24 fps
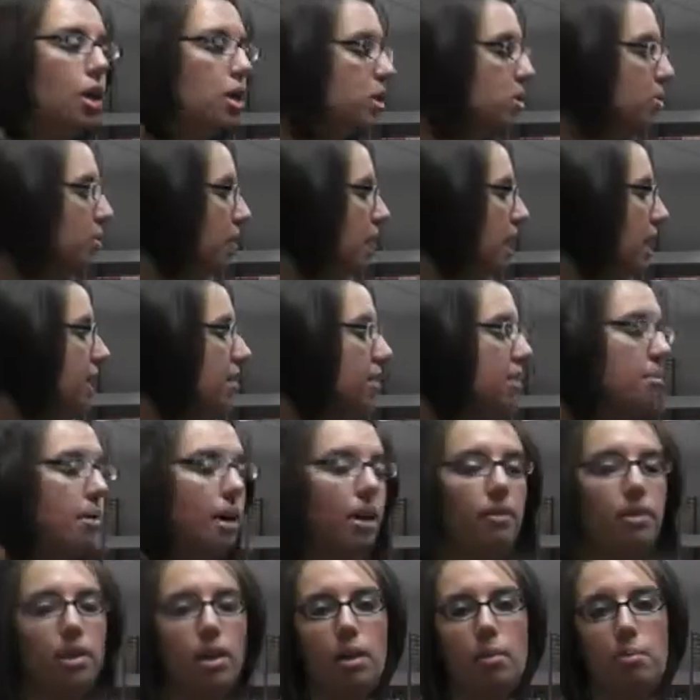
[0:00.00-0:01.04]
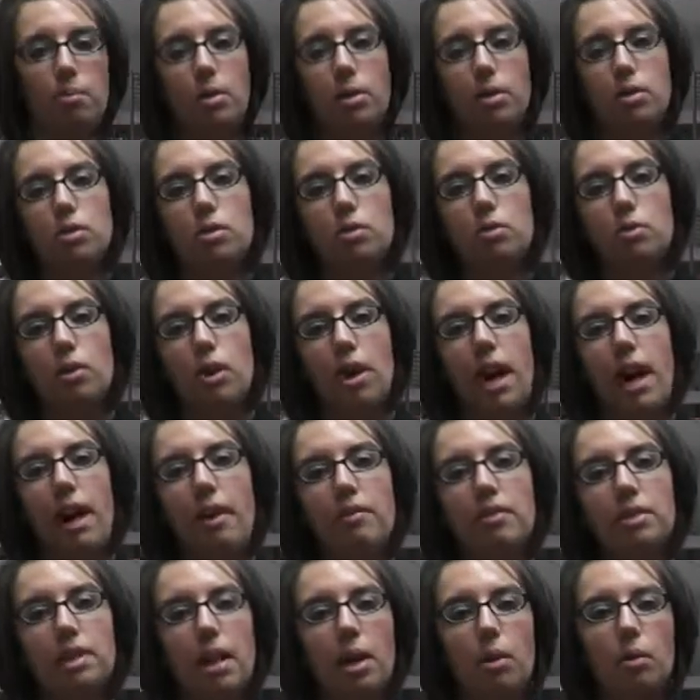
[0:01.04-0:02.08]
So we let them have the computers for a
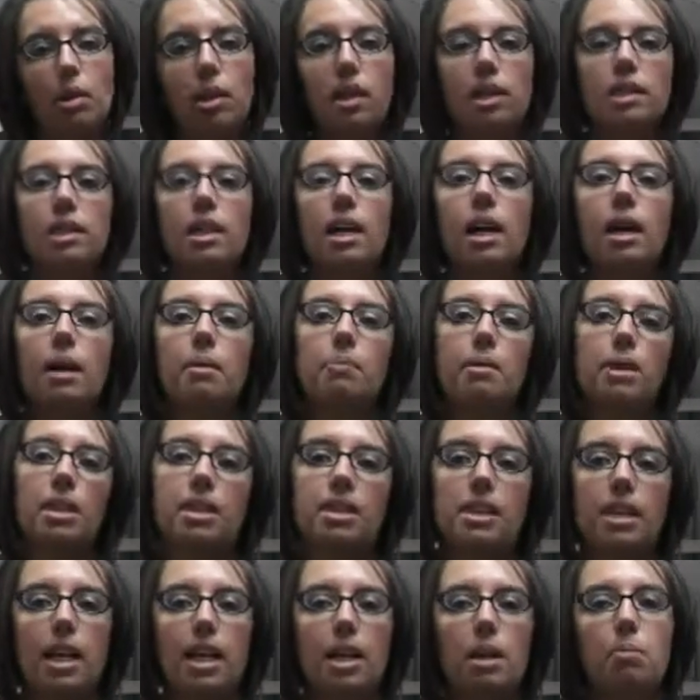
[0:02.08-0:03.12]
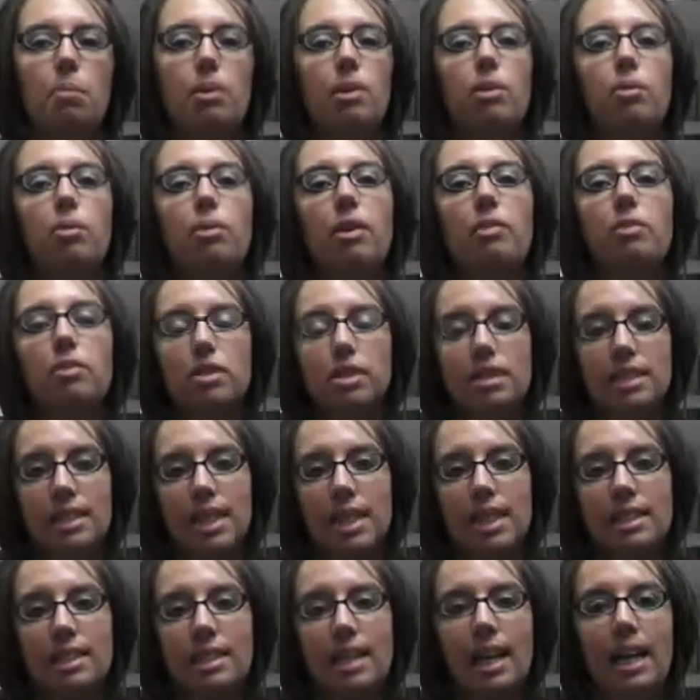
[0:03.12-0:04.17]
half an hour at a time. They sign up at the reference
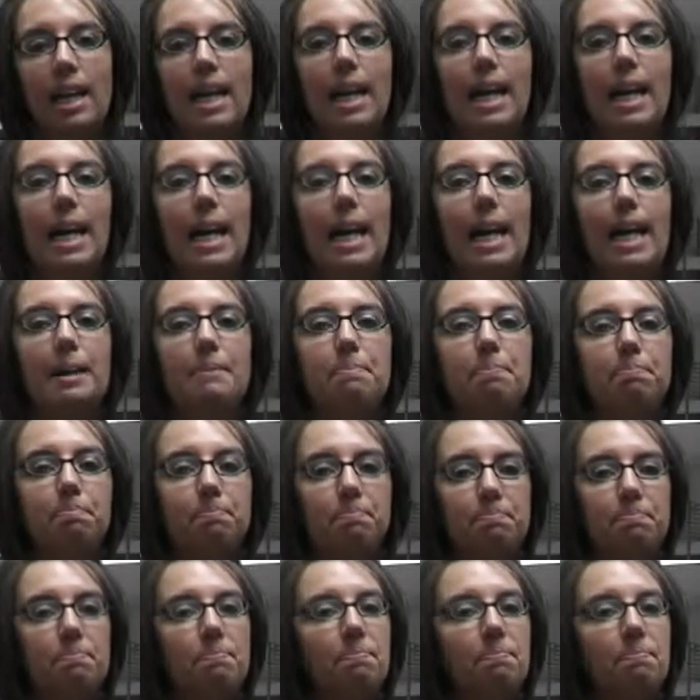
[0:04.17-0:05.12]
desk, and